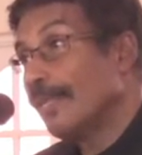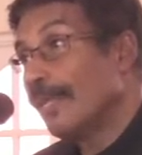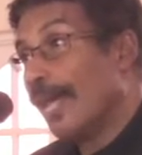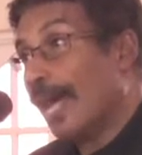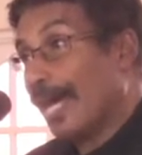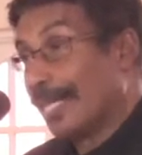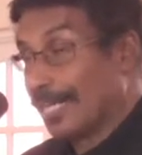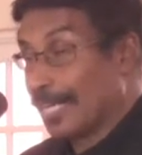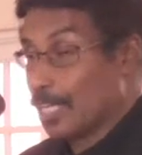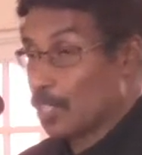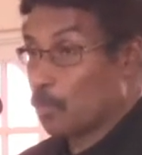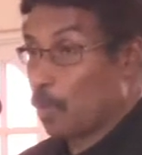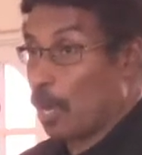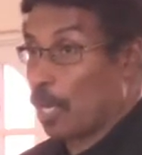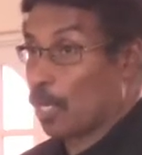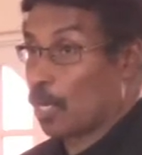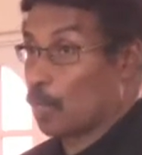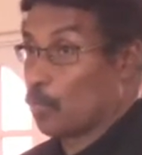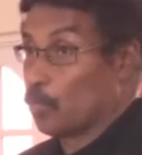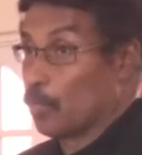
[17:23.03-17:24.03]
And that is
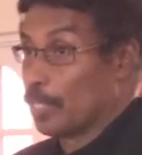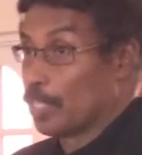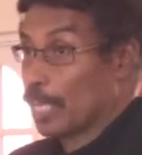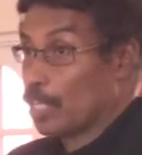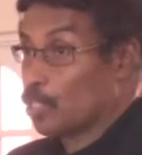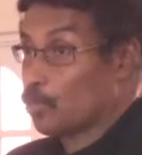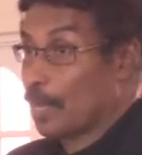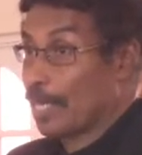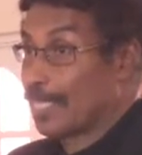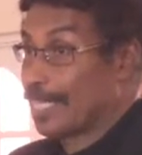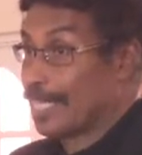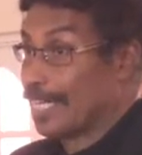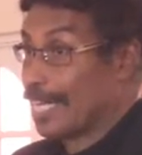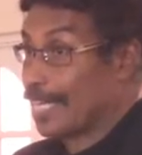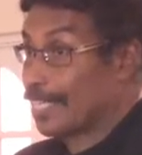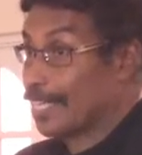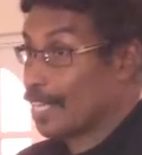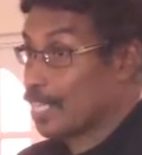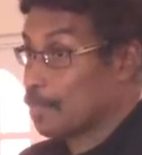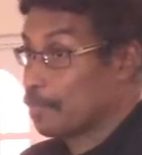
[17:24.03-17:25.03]
what we just read in the
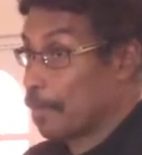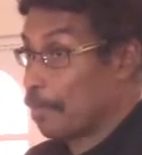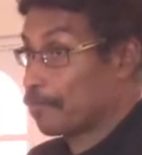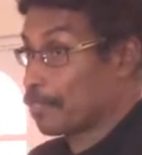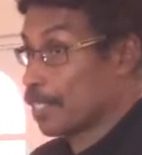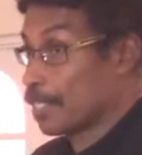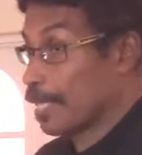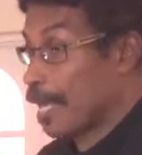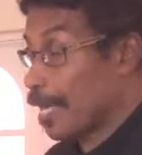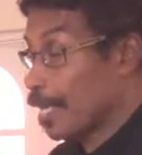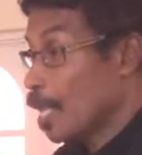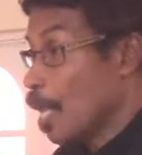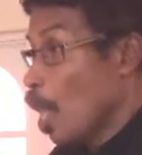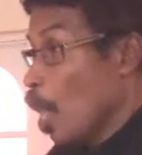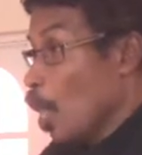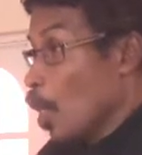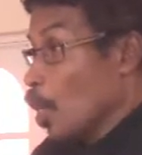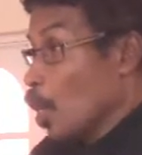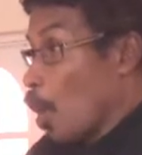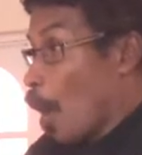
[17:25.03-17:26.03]
letter to Smith. She said,
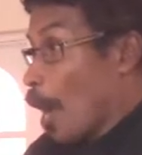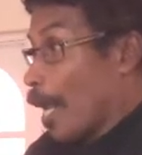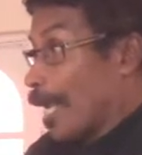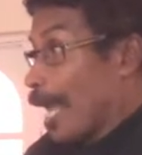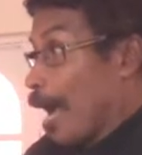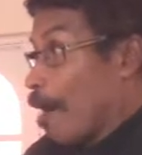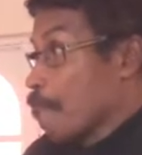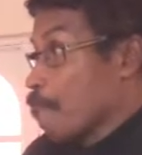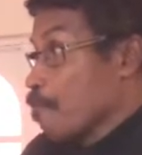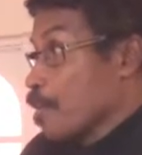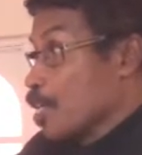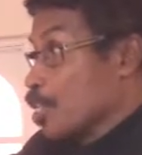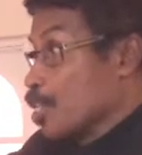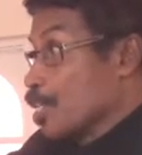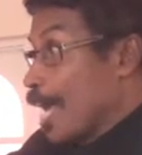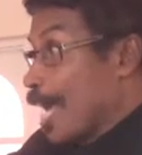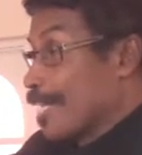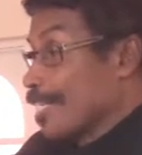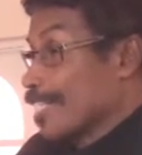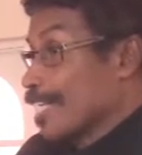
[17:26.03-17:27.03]
You all have
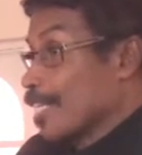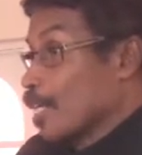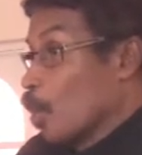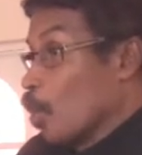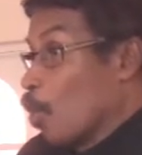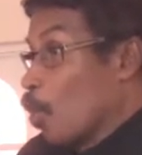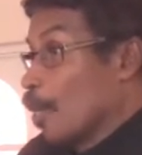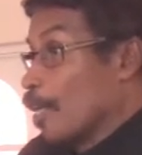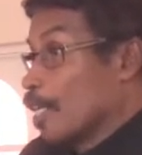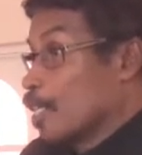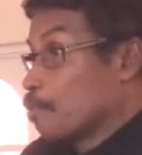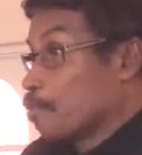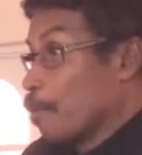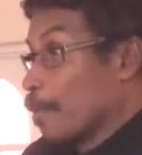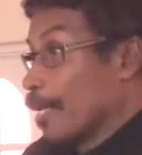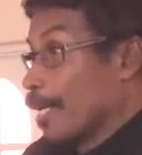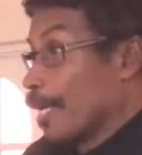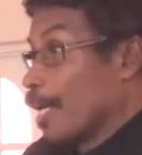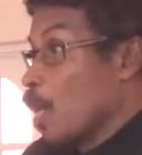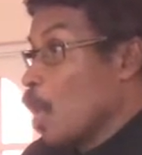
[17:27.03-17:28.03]
rejected the Holy
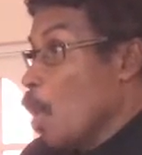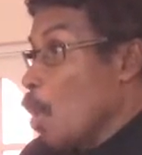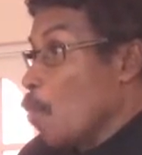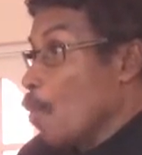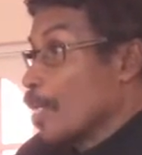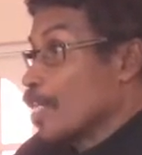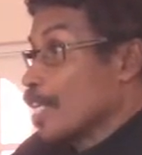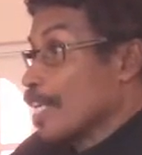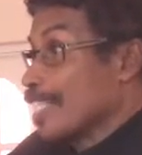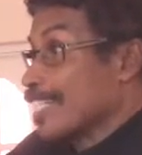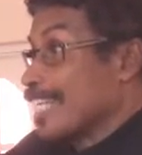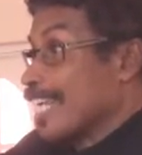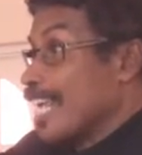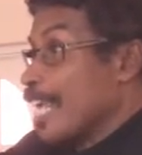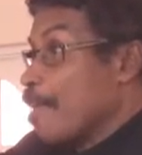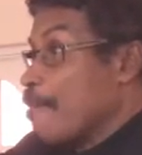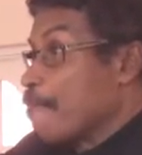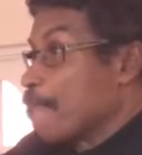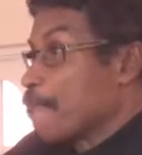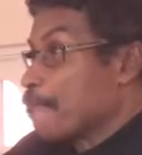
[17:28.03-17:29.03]
Spirit, which is the
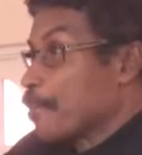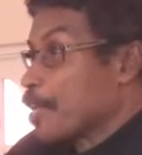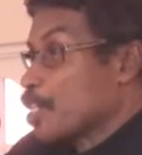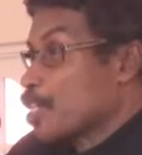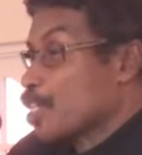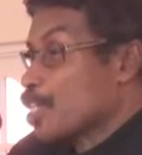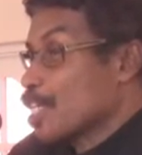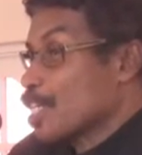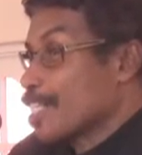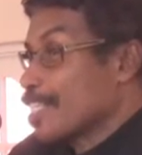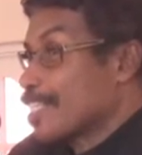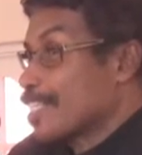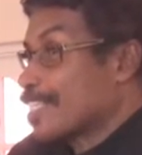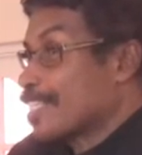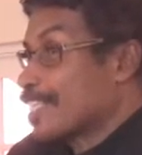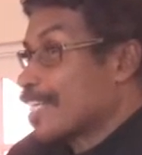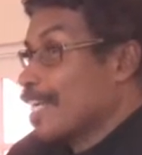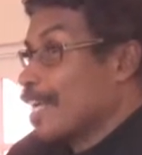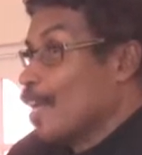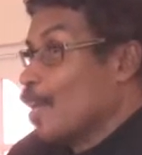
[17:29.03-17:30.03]

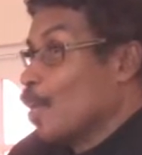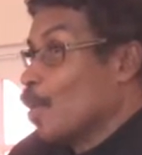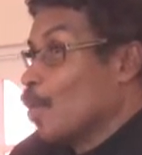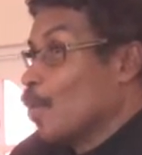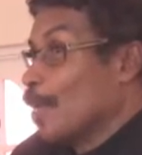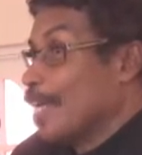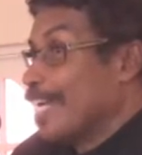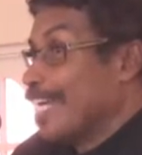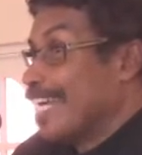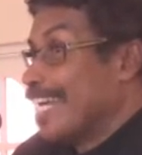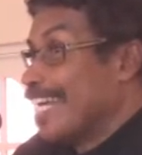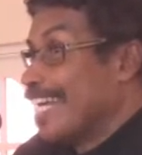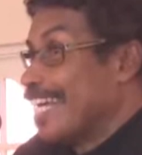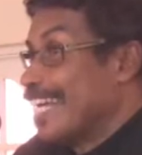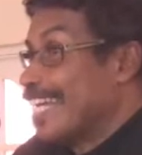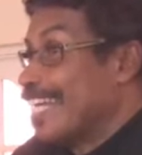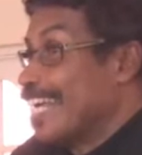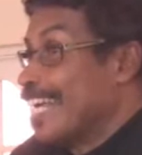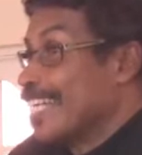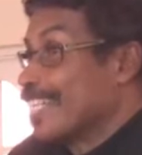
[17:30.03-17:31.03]
efficiency you
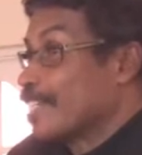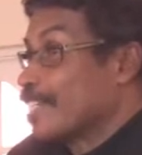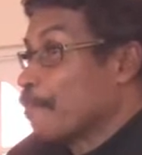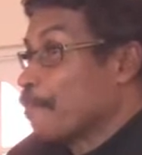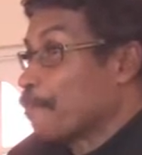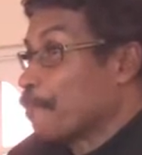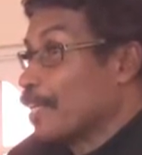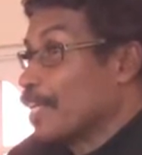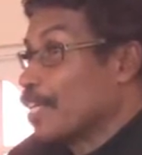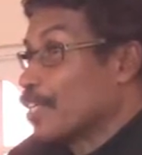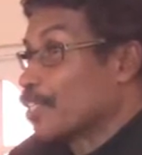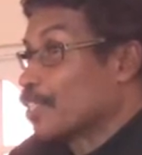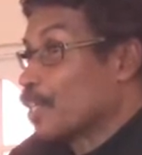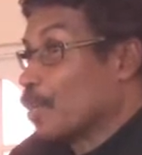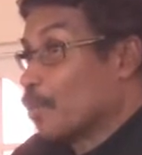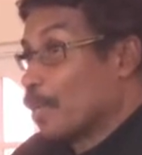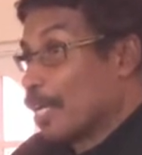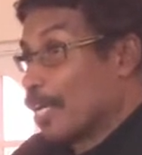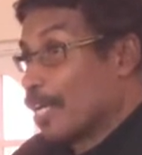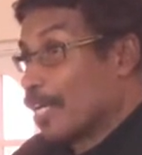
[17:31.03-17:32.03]
need to finish the
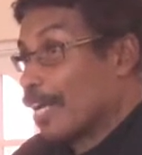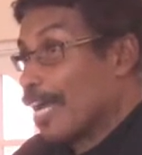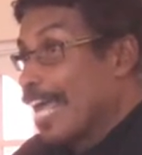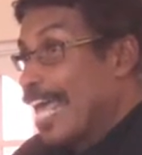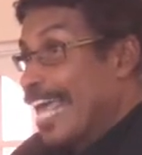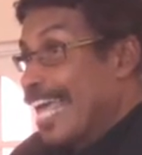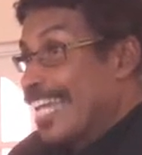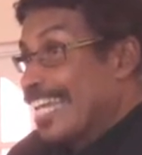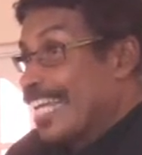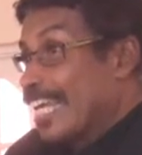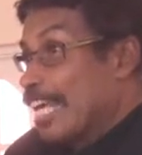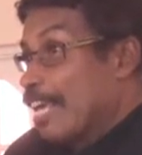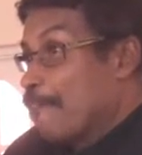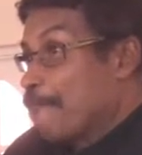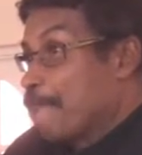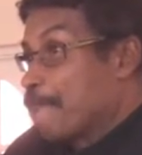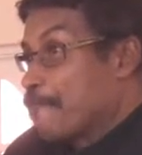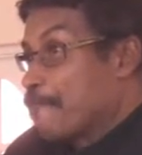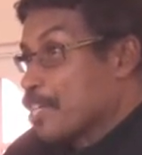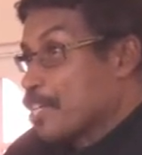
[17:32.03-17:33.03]
work. The
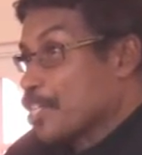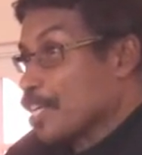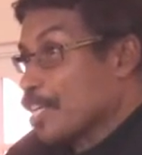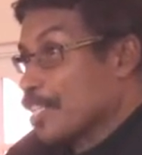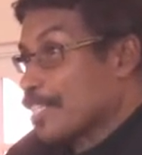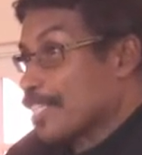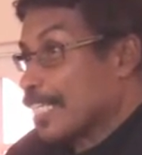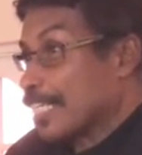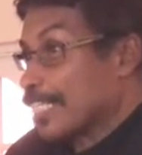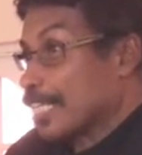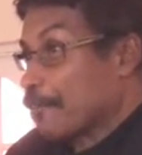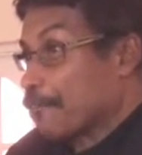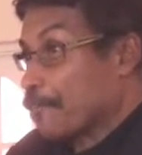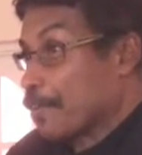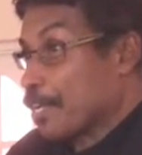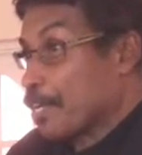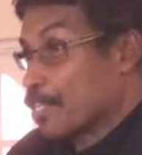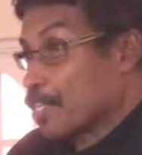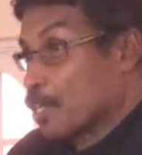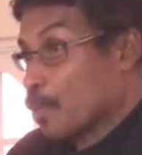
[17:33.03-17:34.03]
efficiency to
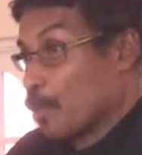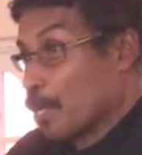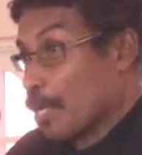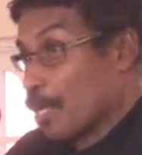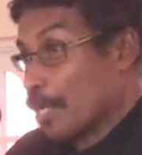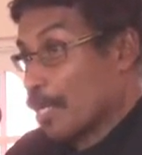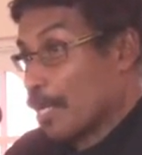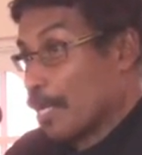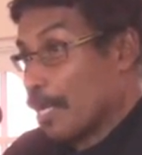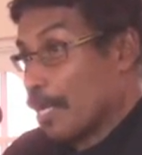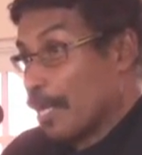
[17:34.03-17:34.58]
finish the work